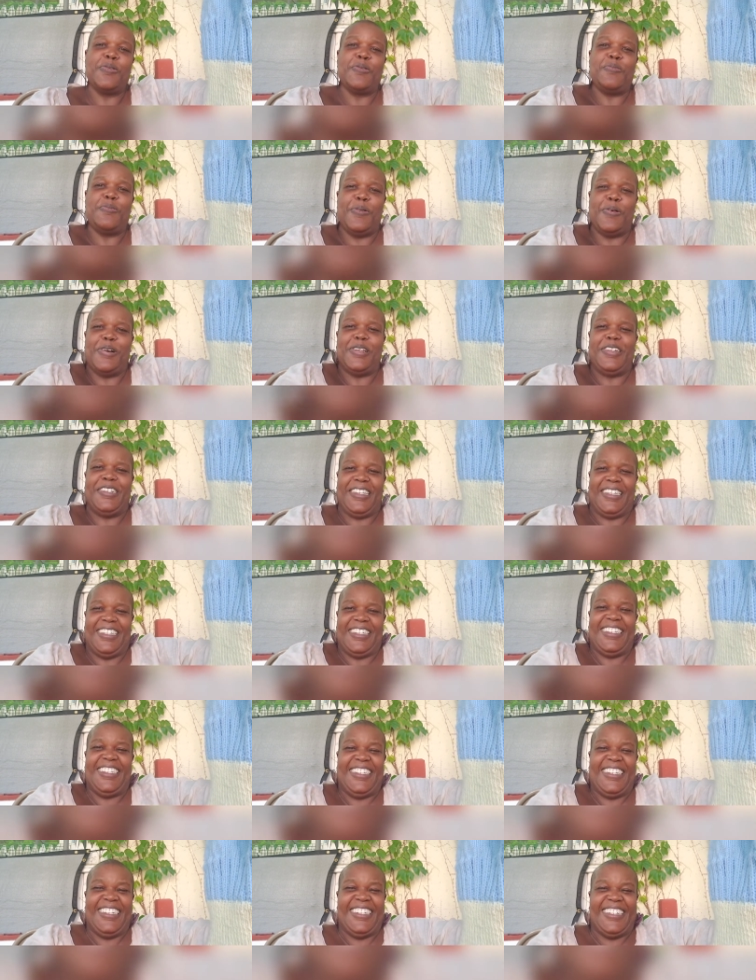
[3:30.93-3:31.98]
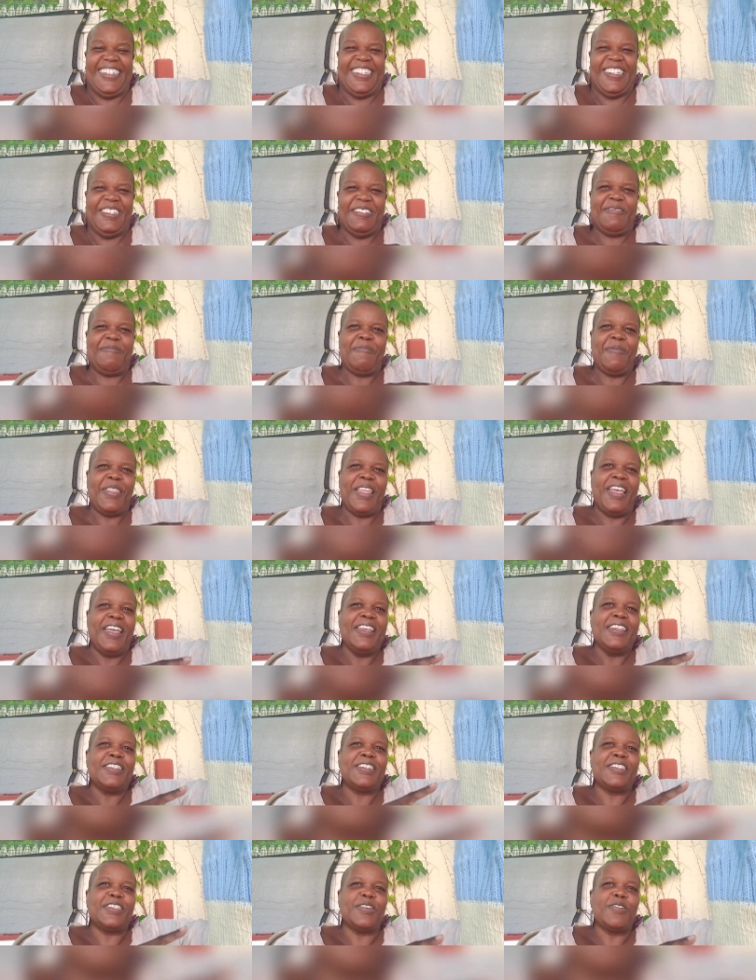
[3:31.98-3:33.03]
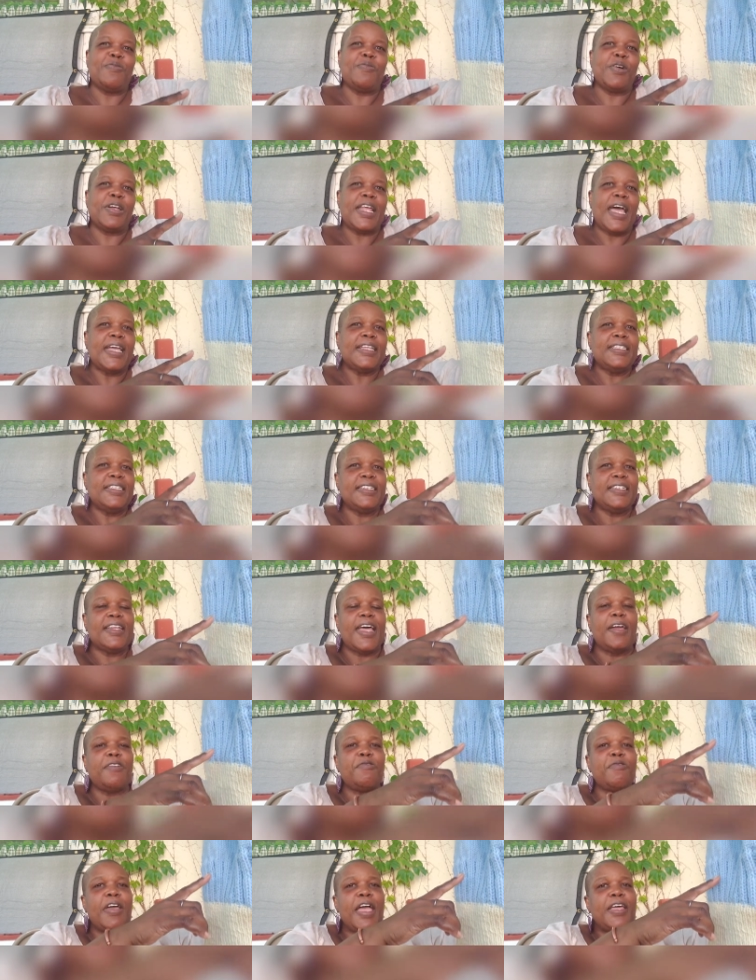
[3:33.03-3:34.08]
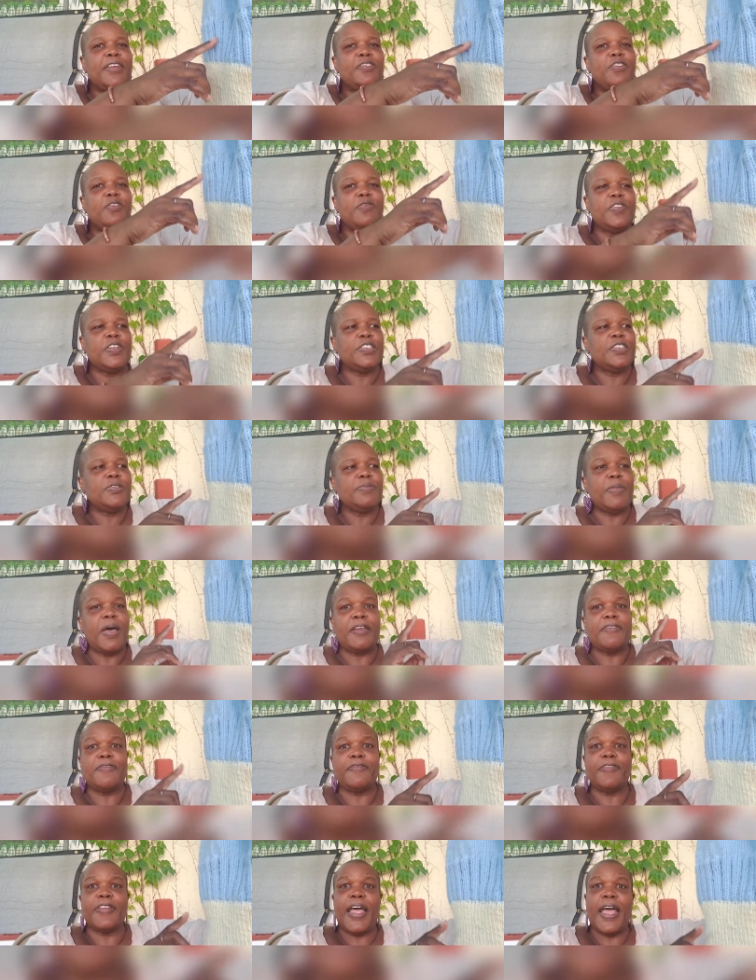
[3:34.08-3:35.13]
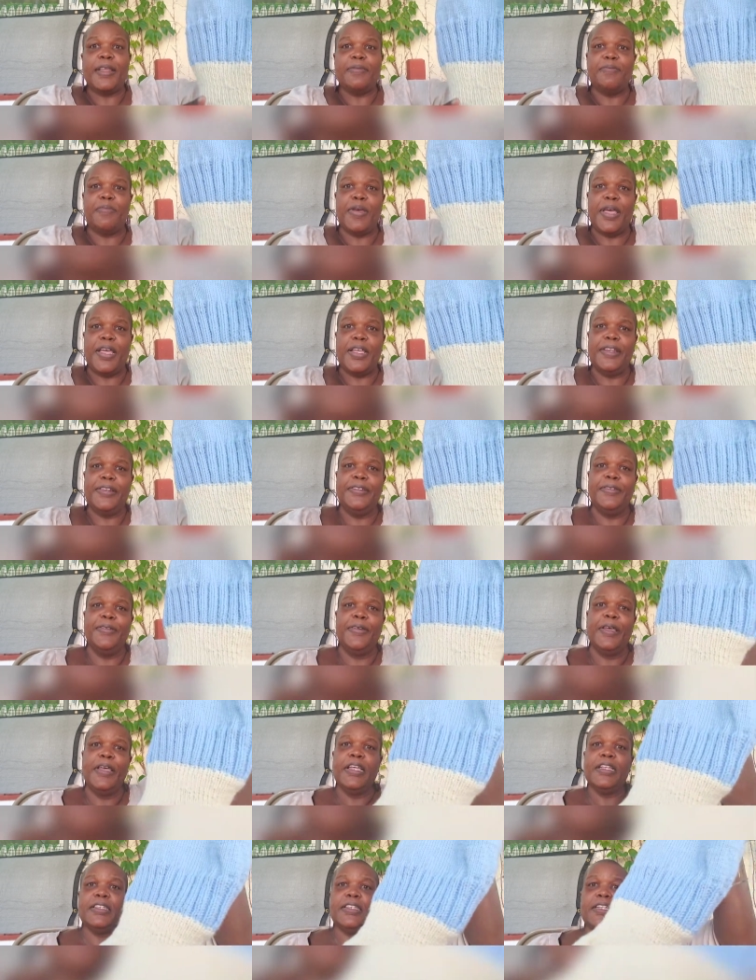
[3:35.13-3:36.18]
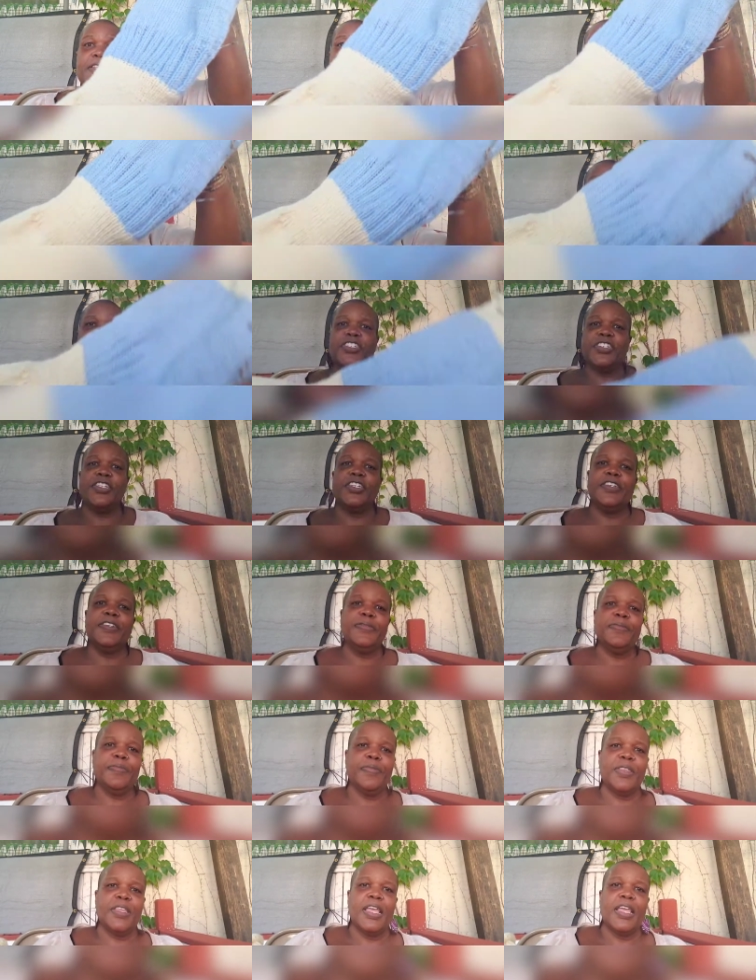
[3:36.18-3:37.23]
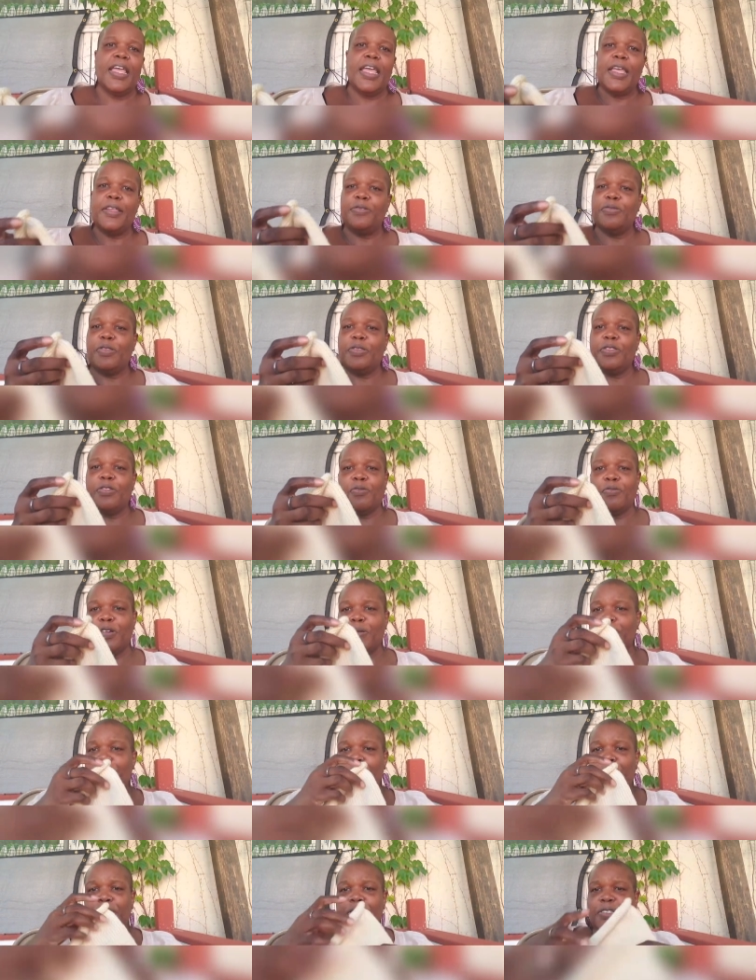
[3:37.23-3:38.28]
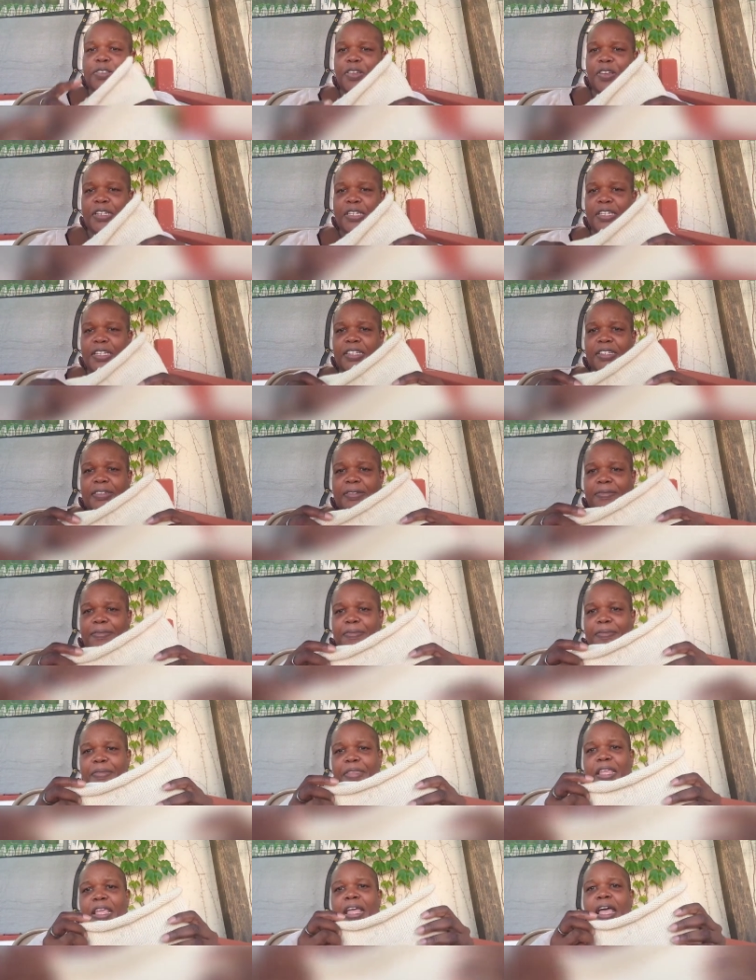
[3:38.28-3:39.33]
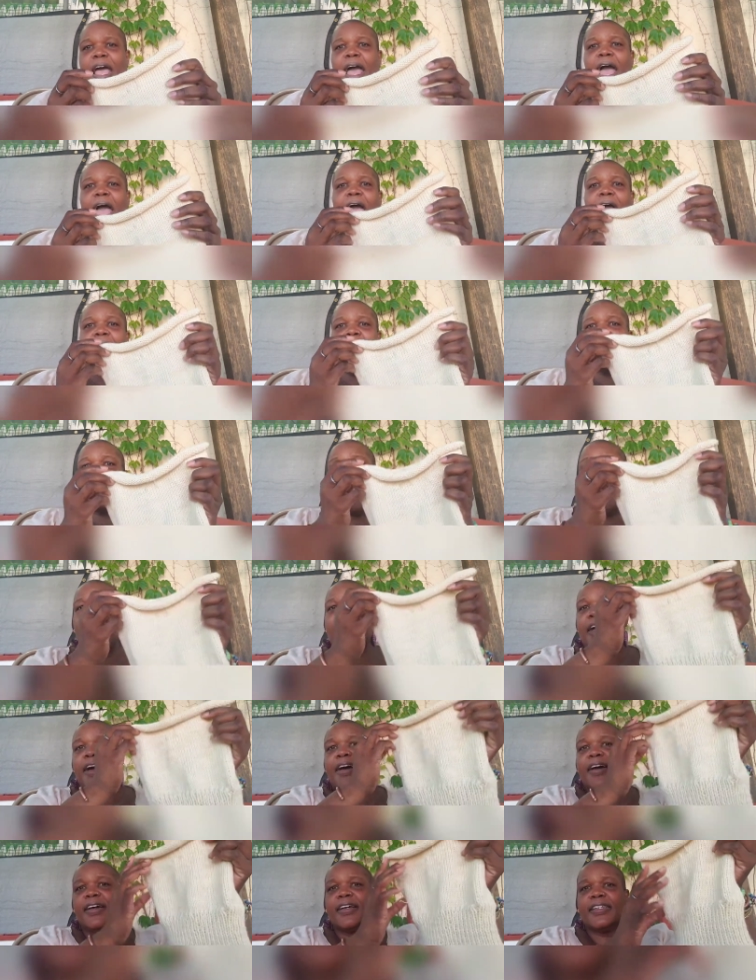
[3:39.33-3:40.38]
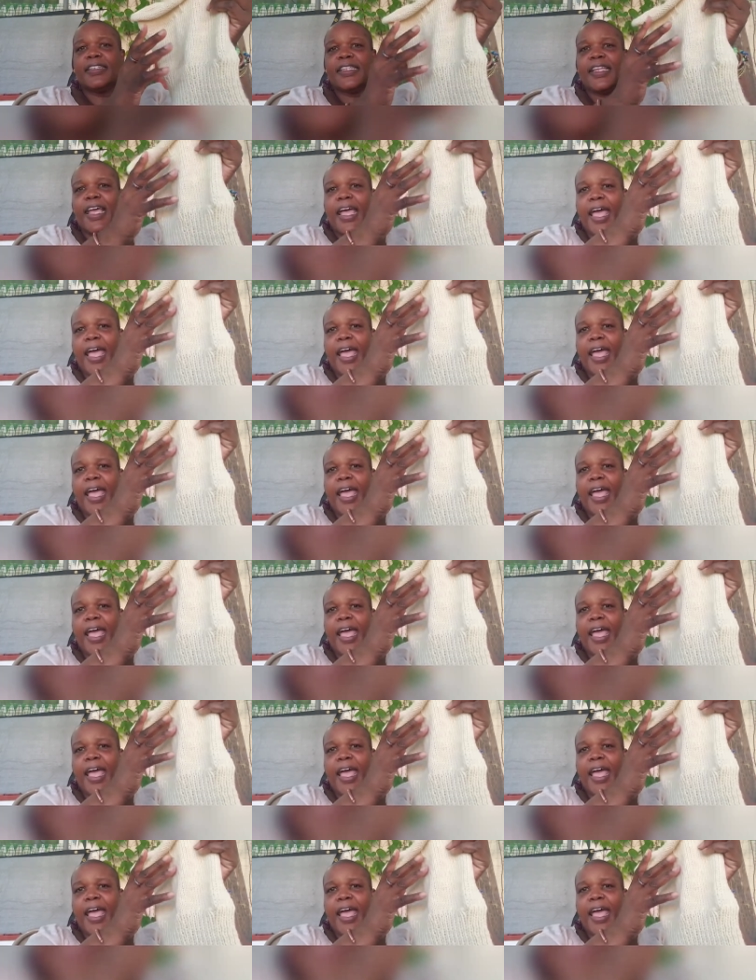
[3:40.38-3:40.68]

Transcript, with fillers: who bought the needle. So what I did, I ran over to my flatbed knitting machine. It, the ribbon was on it and I hung the